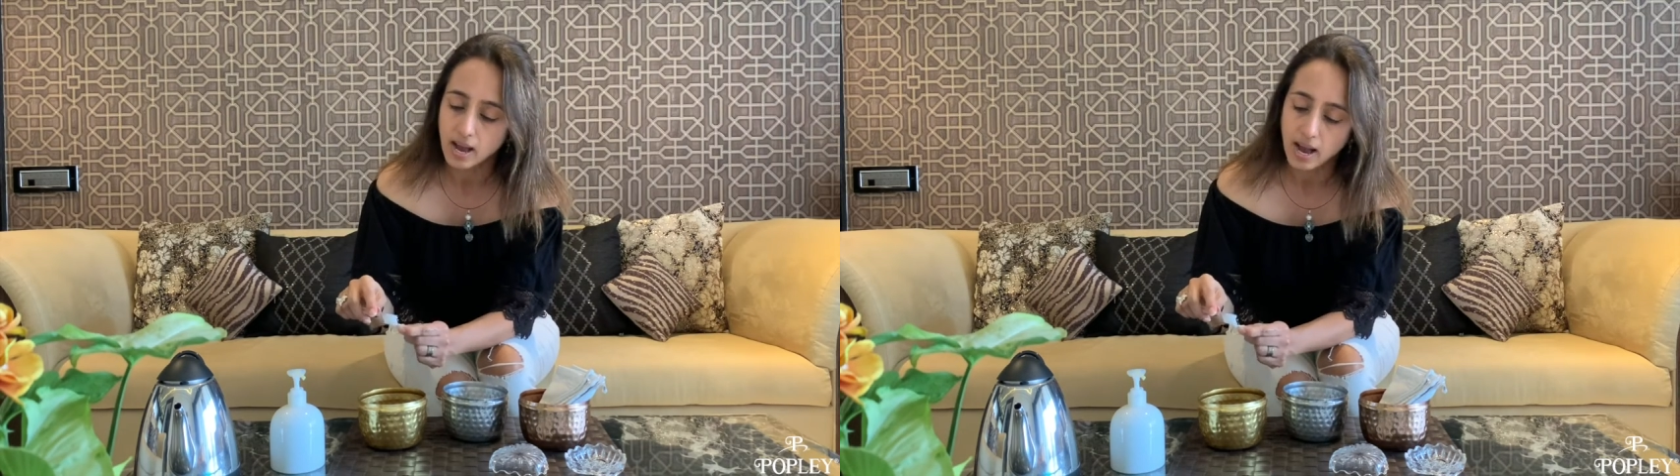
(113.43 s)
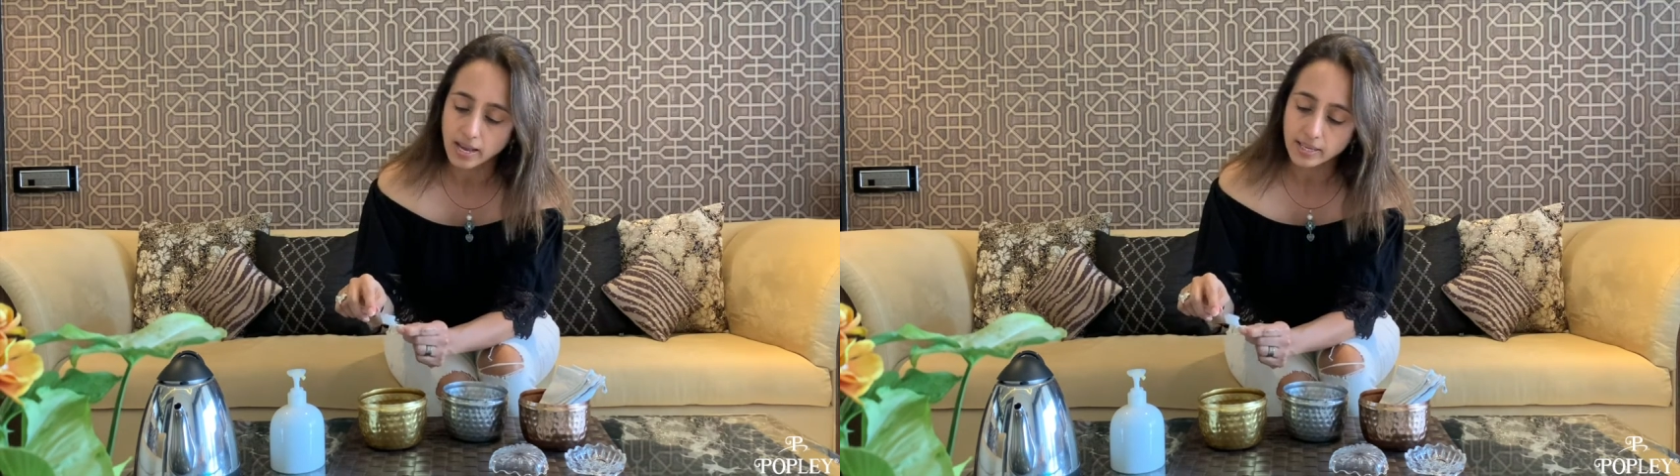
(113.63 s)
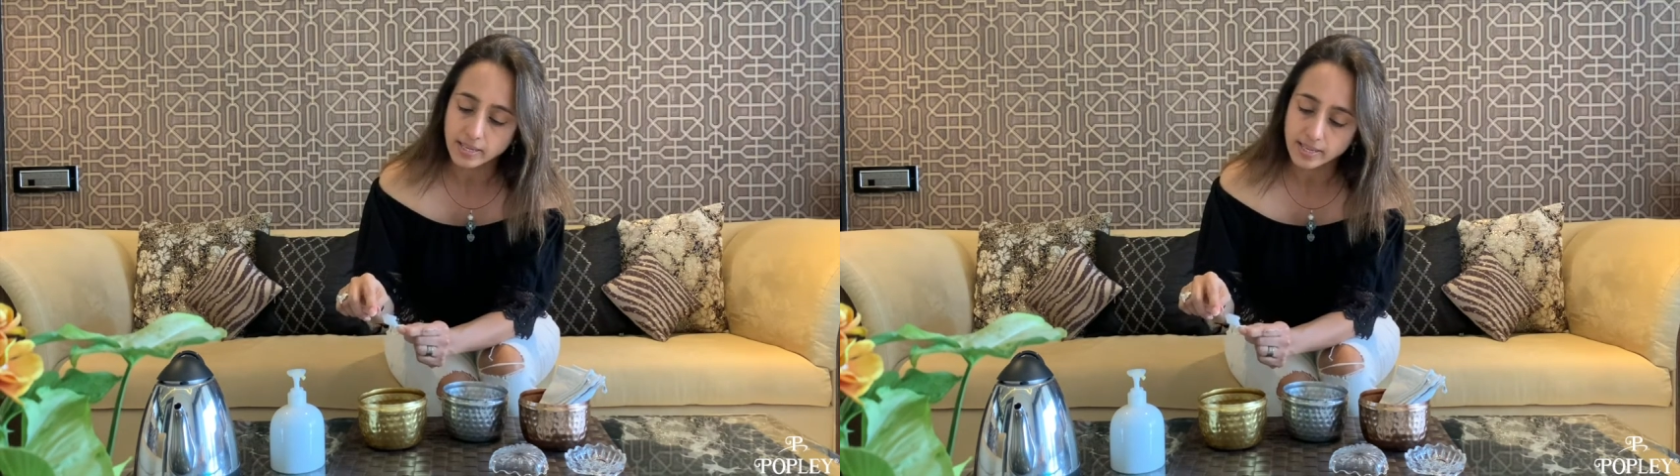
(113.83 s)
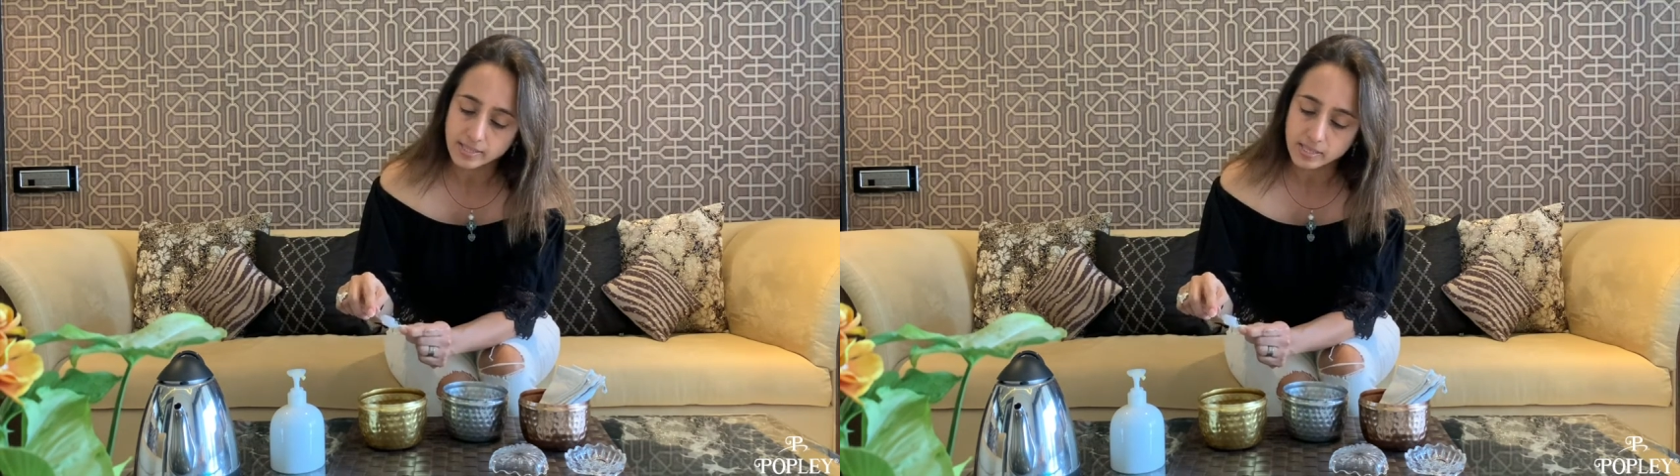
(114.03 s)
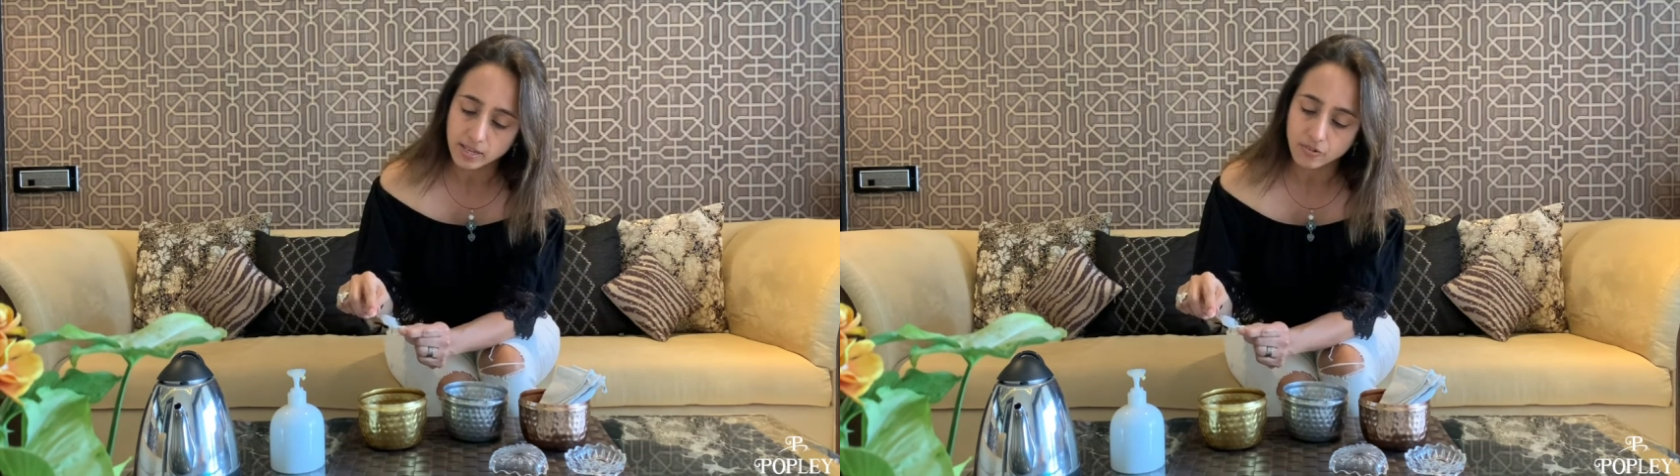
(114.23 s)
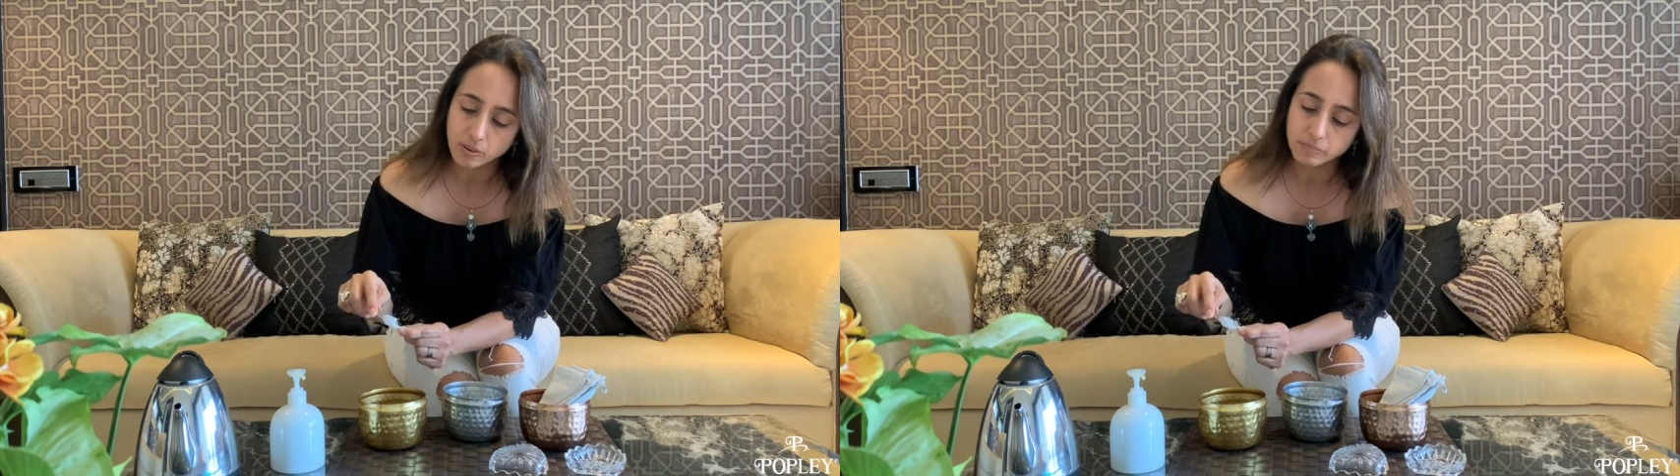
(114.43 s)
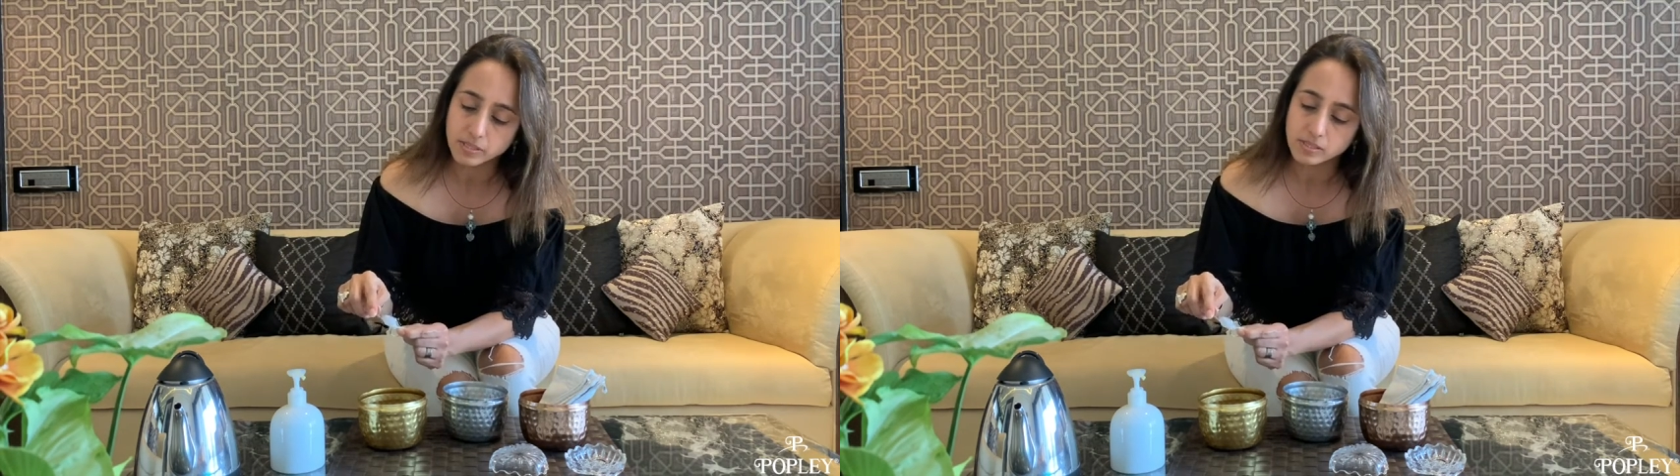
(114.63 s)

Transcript: I can easily rub the